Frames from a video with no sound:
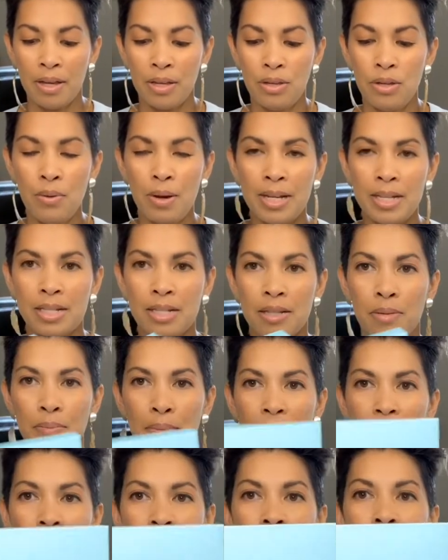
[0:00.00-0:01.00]

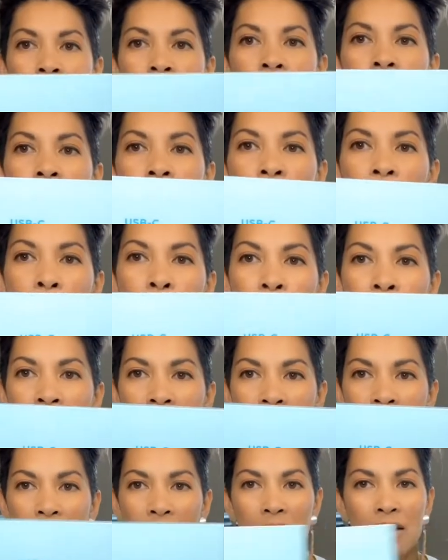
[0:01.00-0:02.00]
USB-C
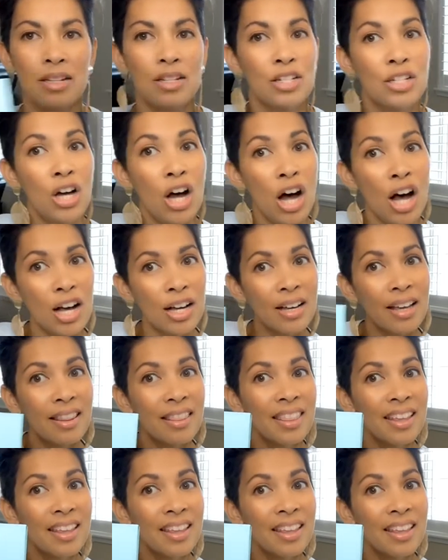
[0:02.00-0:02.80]
mini dock.